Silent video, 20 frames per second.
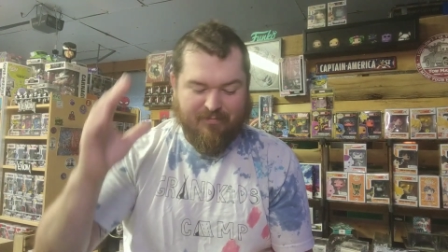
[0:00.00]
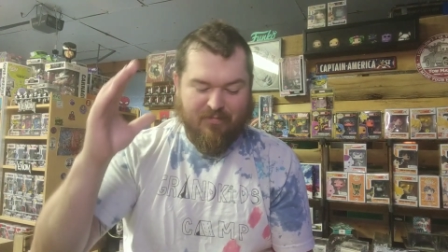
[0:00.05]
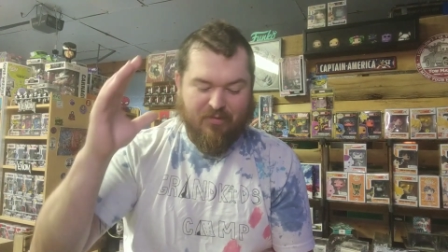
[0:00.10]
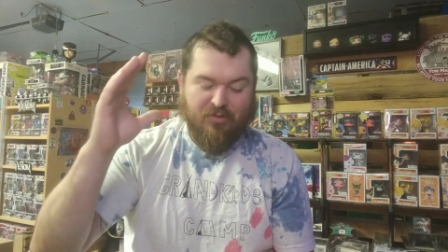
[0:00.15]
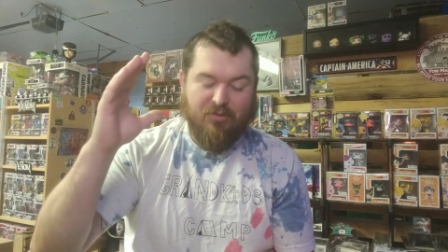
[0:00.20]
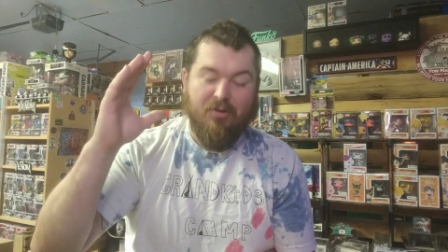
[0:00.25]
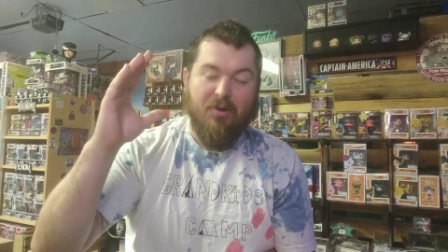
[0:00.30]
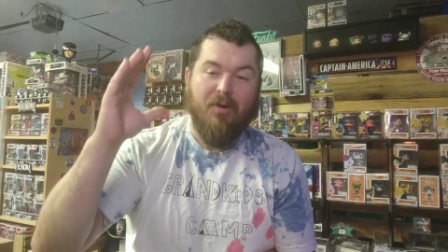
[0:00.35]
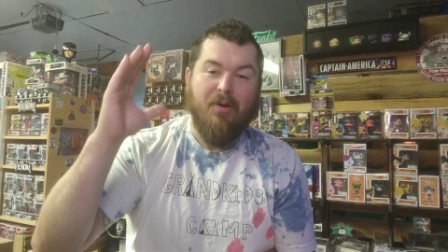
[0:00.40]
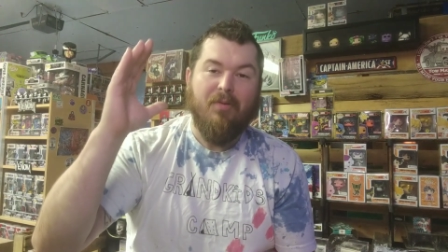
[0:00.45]

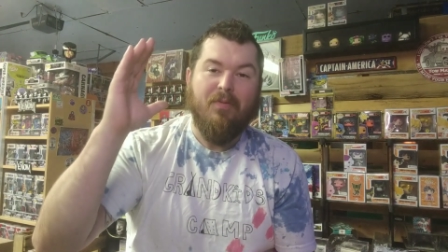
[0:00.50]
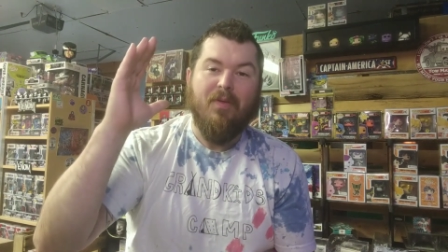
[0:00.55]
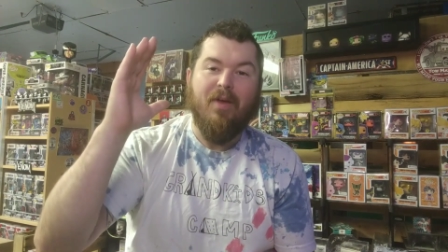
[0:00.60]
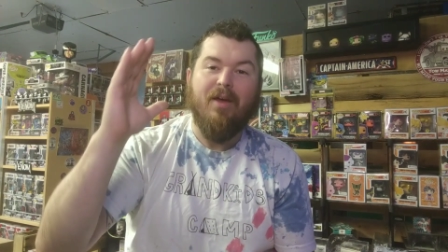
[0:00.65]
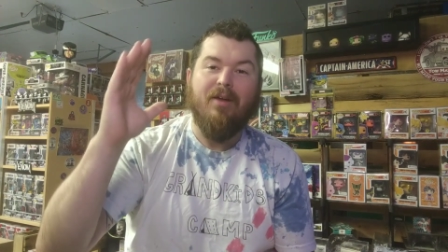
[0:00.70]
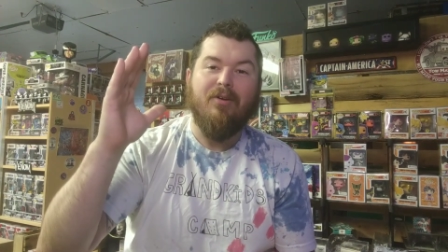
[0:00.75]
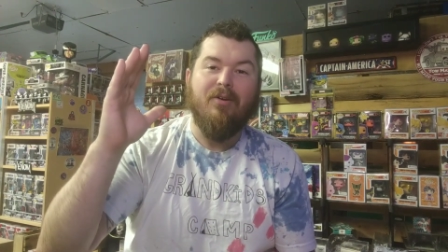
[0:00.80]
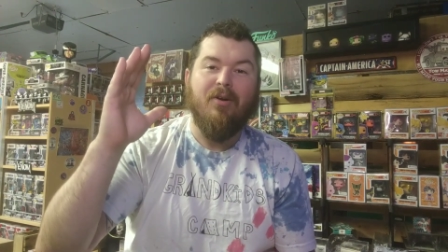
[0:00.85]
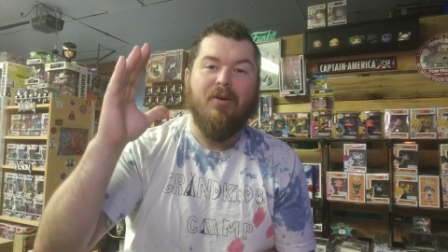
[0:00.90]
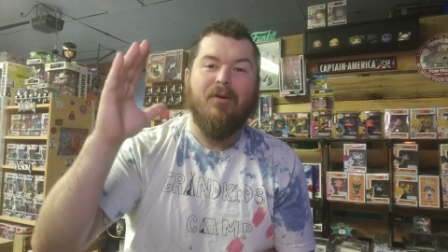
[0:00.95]
So on
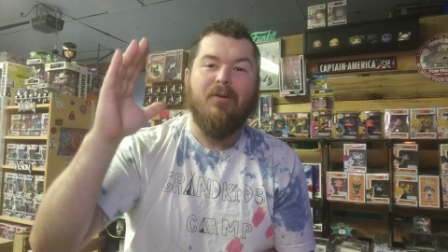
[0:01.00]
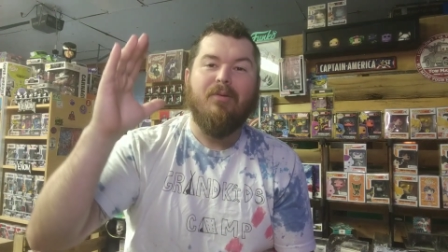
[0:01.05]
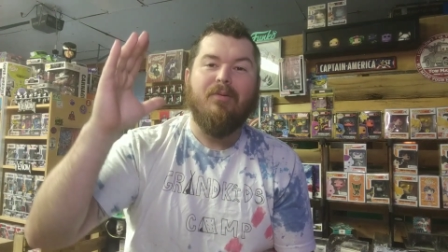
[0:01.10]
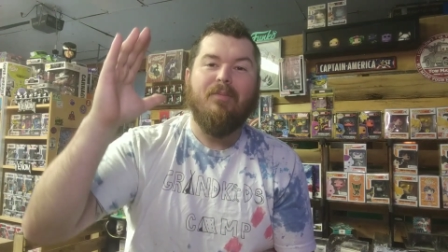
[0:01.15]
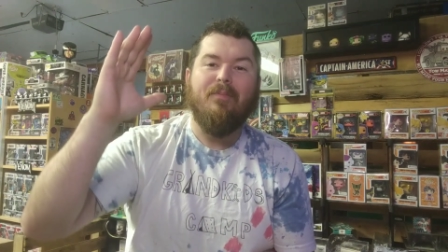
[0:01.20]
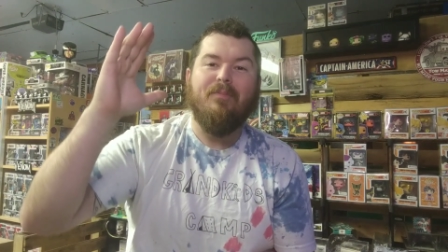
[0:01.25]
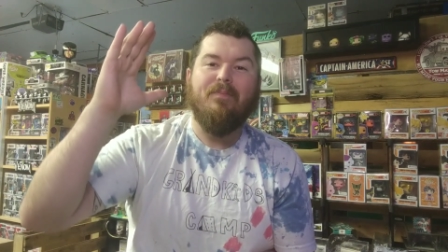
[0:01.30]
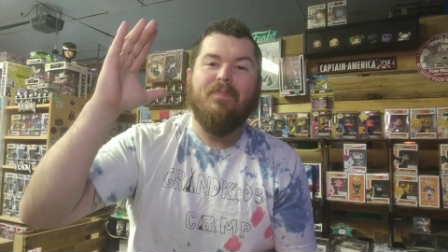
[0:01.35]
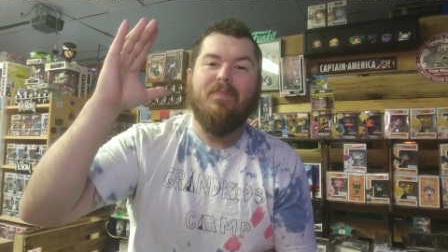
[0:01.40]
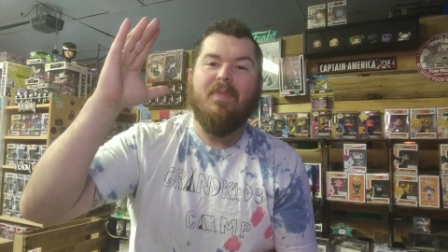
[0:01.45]
that note,
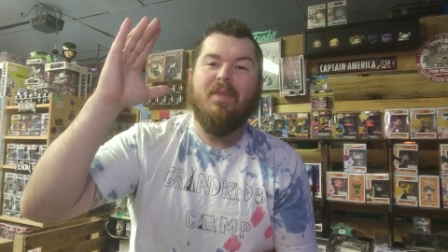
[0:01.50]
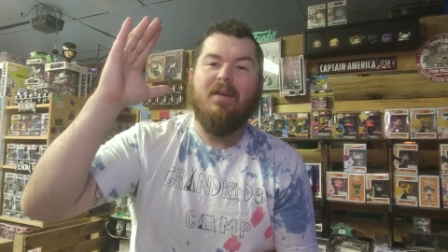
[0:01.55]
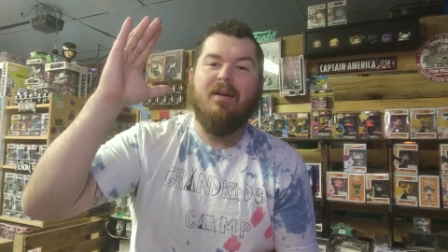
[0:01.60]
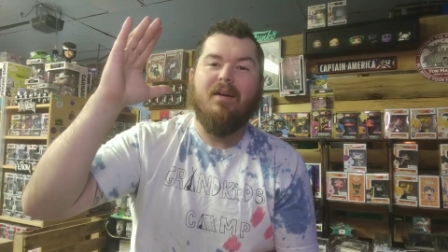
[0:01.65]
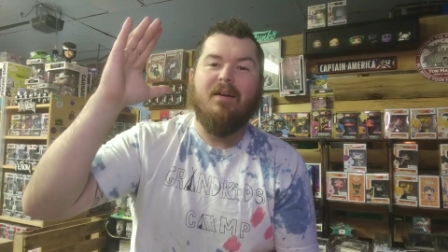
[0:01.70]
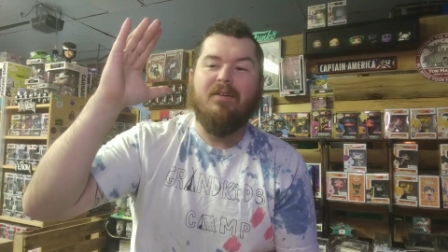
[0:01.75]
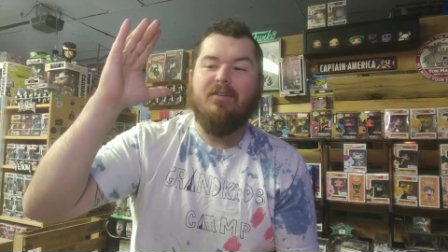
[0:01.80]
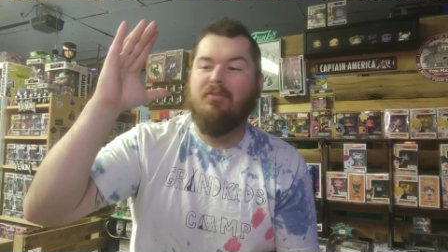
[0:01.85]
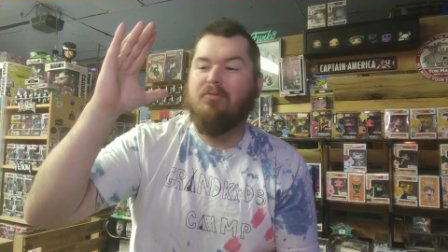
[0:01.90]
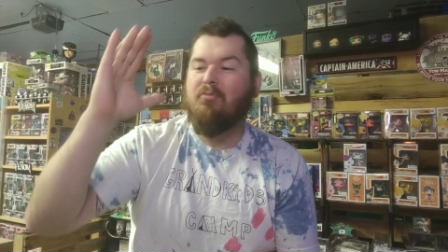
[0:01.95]

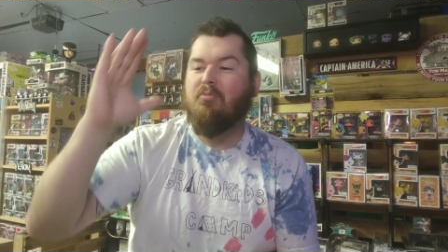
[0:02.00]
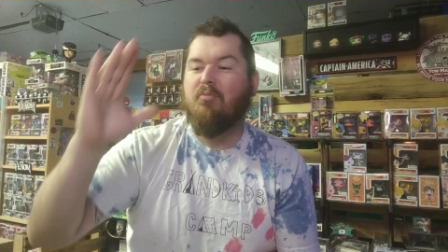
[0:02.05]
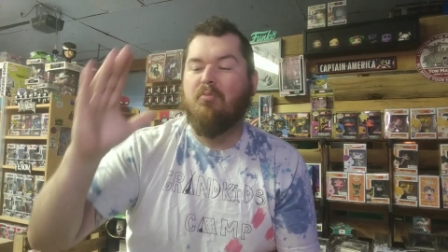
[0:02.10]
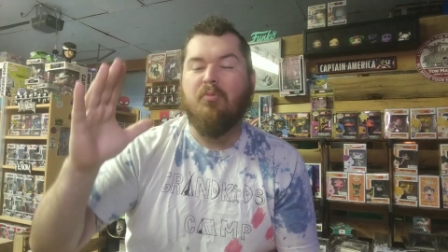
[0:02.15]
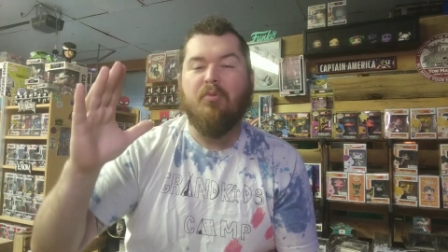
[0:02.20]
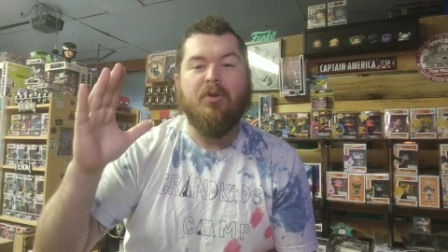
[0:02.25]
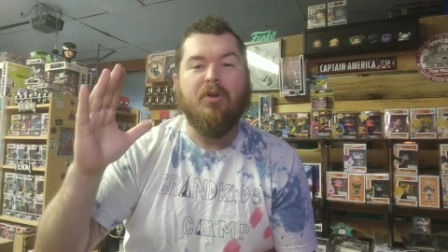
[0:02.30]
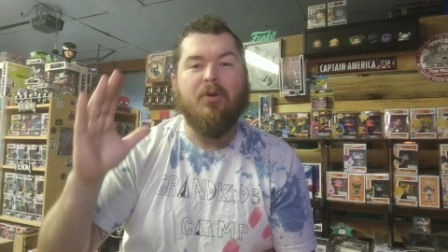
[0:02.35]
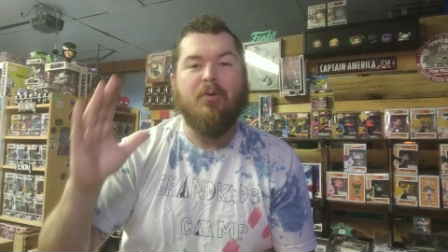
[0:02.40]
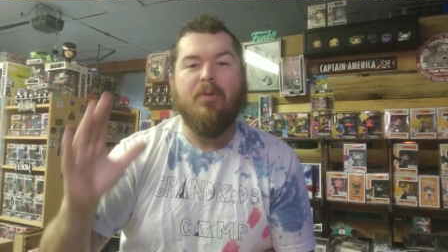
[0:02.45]
uh,
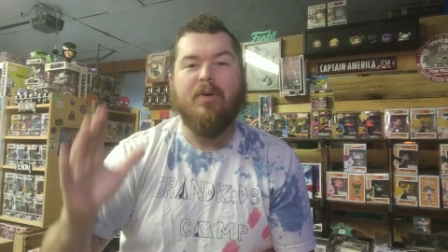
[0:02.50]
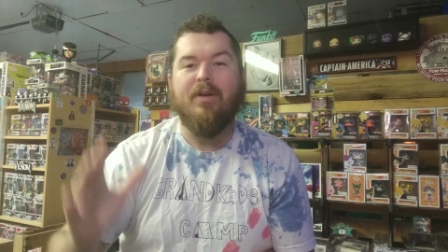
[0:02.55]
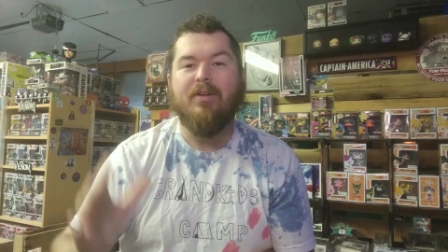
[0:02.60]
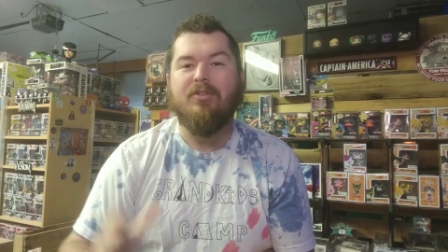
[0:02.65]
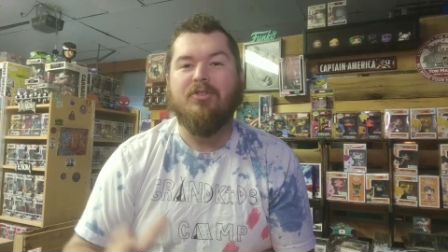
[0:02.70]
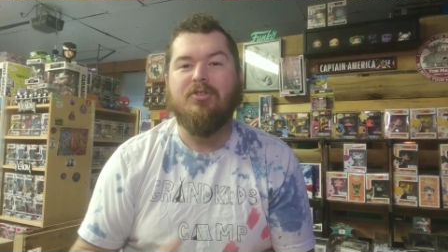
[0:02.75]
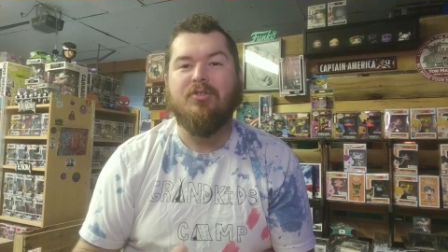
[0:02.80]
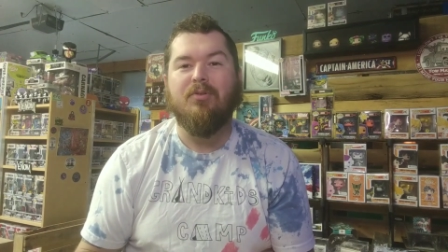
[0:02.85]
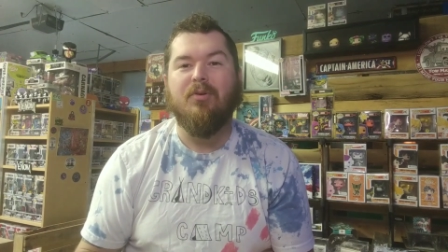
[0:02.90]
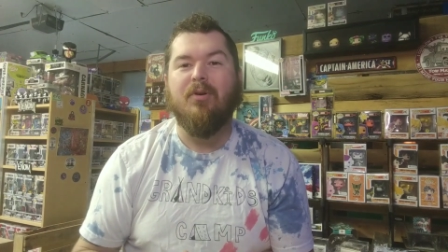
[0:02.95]
really quick
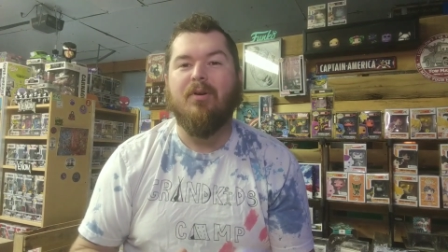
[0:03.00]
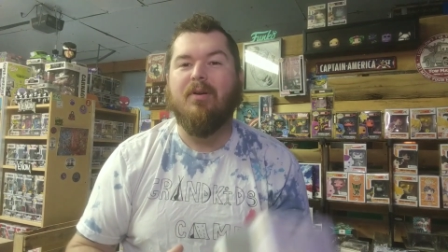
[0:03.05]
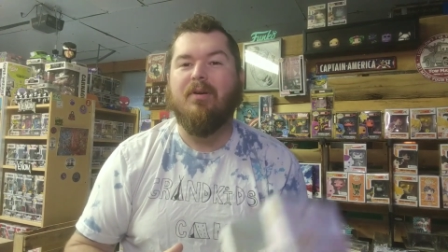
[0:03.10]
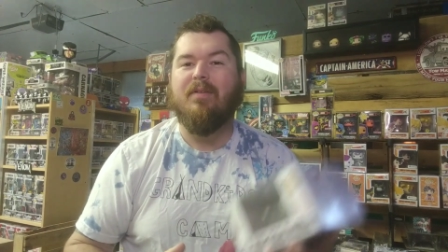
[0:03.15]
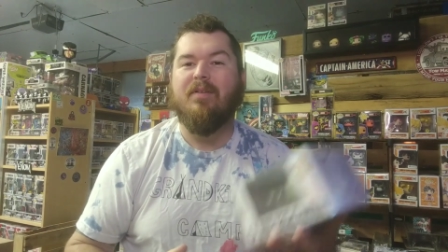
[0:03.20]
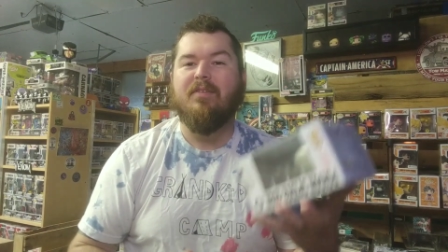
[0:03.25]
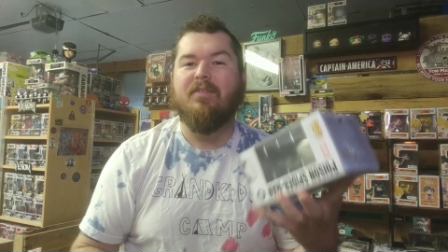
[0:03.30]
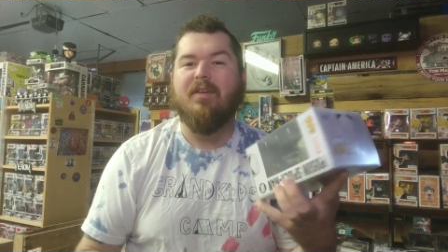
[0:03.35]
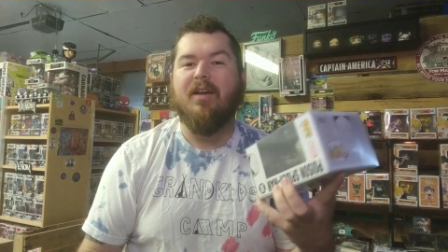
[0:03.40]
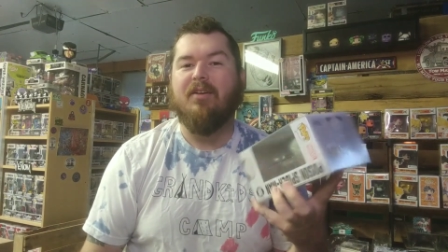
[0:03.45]
and short,
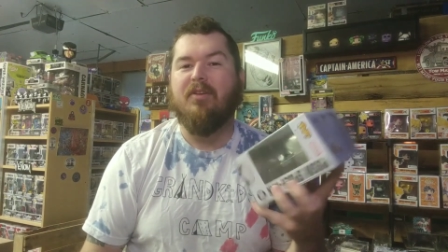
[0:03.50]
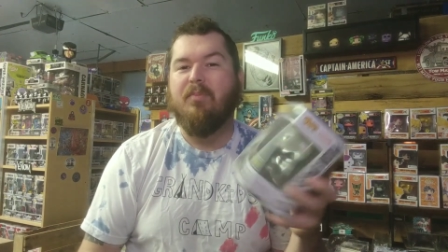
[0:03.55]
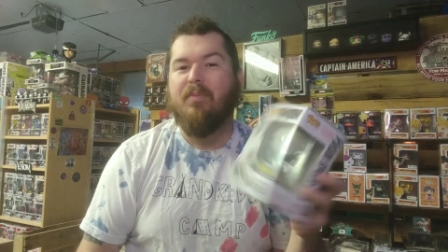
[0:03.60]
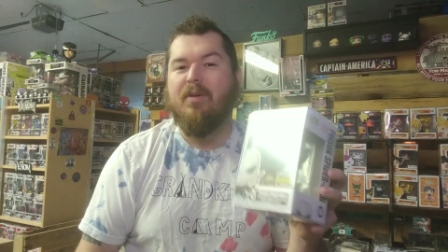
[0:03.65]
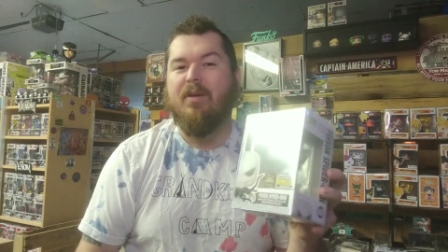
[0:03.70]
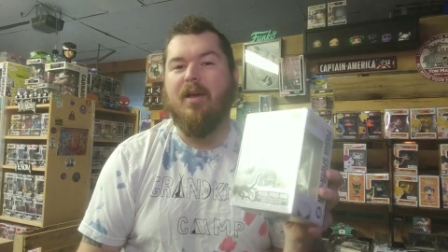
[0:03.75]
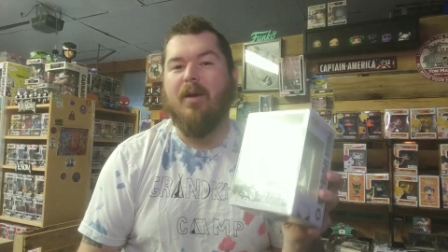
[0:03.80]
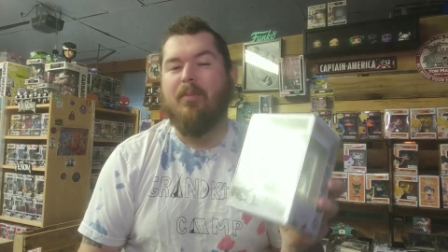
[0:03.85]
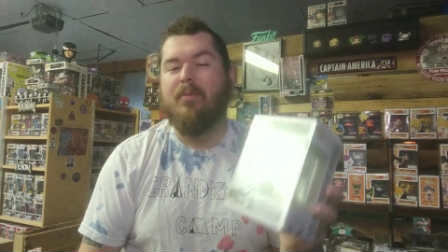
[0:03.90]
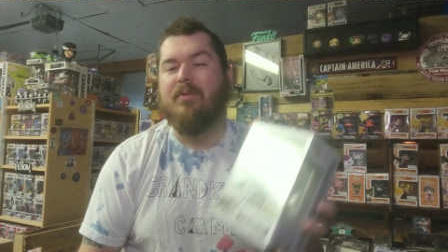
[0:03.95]
this got to me
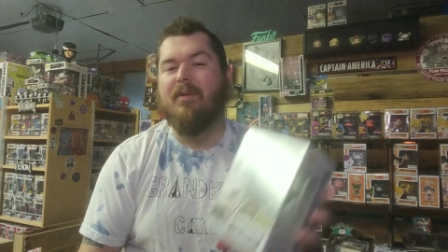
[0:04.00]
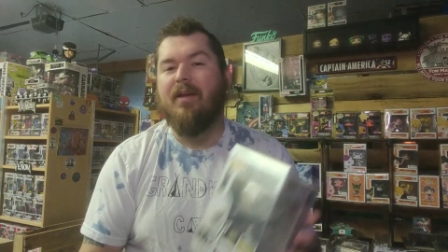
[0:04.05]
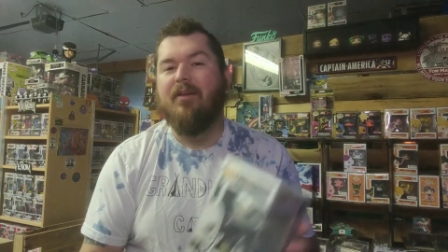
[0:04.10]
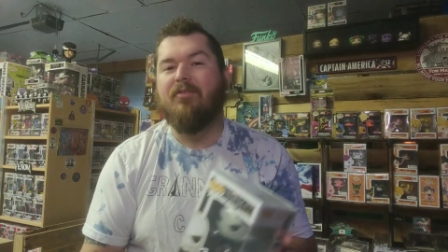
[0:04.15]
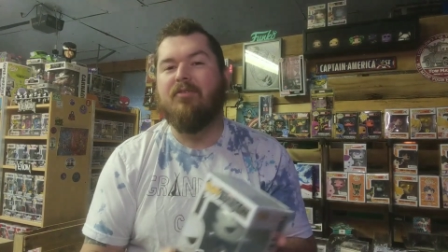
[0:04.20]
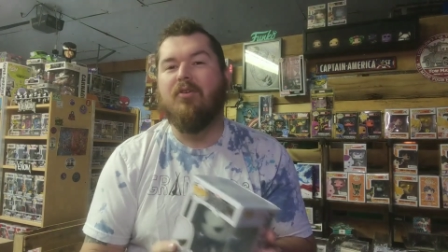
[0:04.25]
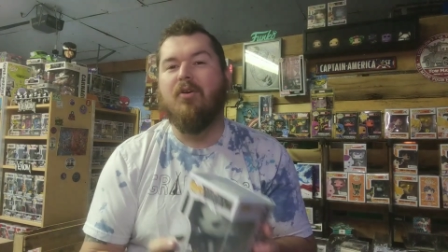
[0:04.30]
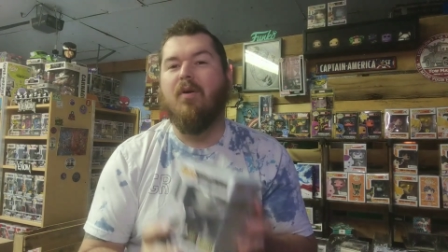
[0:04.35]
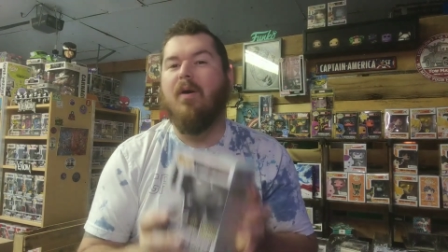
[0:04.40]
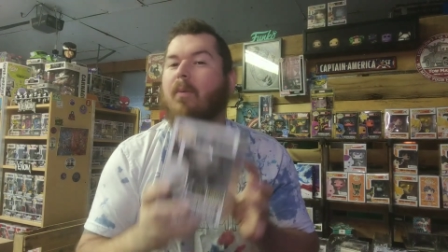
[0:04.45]
a couple
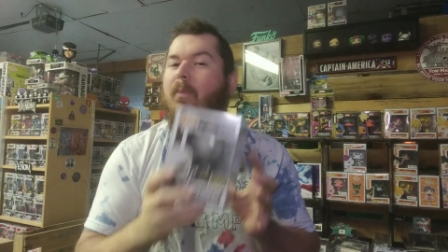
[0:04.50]
days ago.